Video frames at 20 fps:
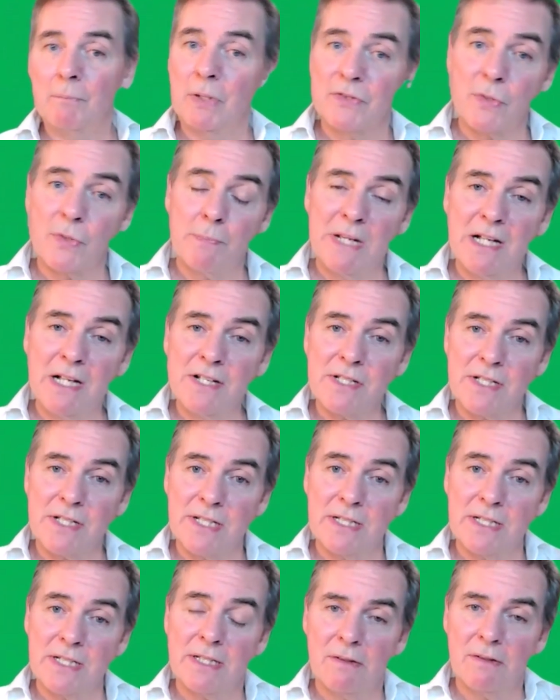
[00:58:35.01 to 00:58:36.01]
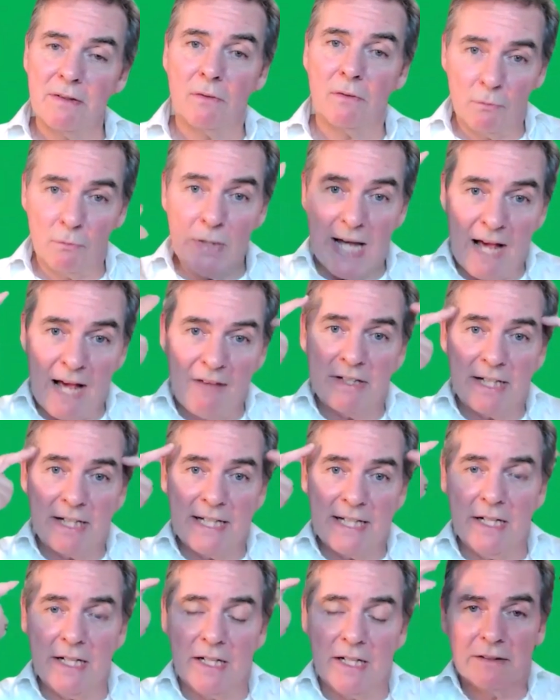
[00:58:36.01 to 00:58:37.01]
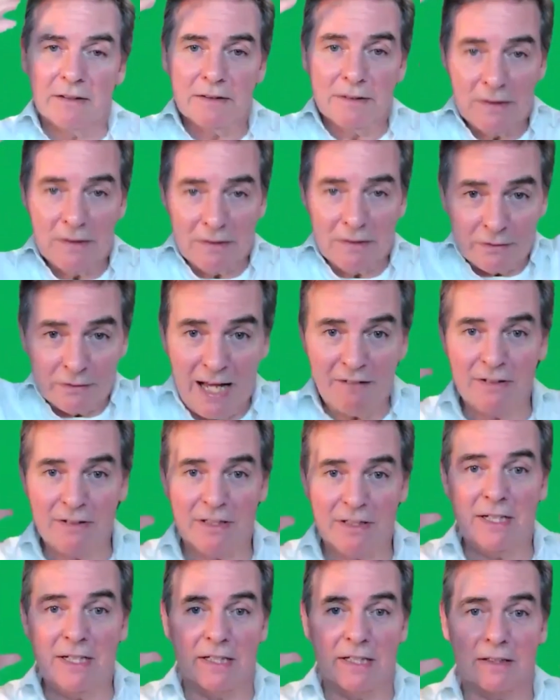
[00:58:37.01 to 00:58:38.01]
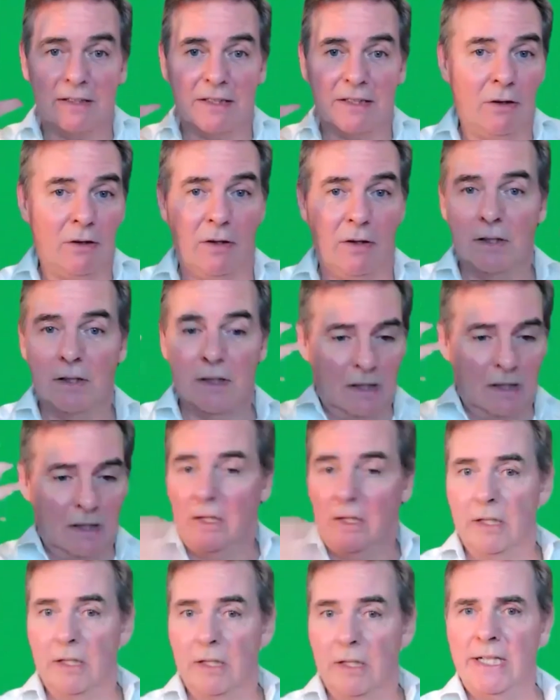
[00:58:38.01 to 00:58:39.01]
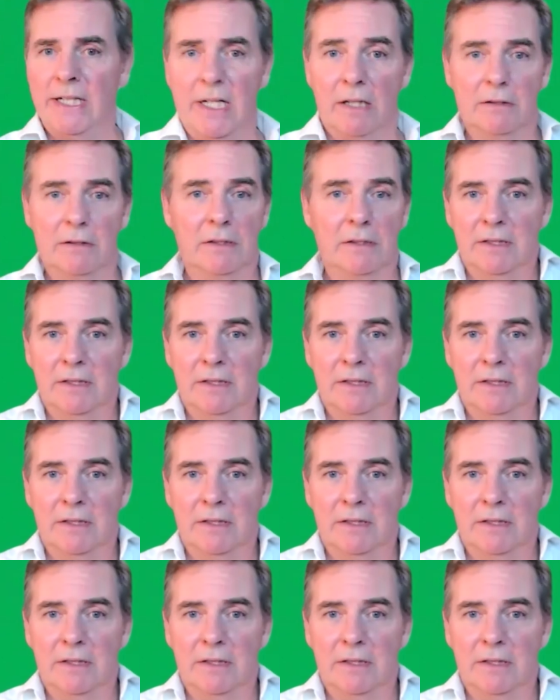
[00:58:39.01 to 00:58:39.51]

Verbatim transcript: Possibility, we have it here or here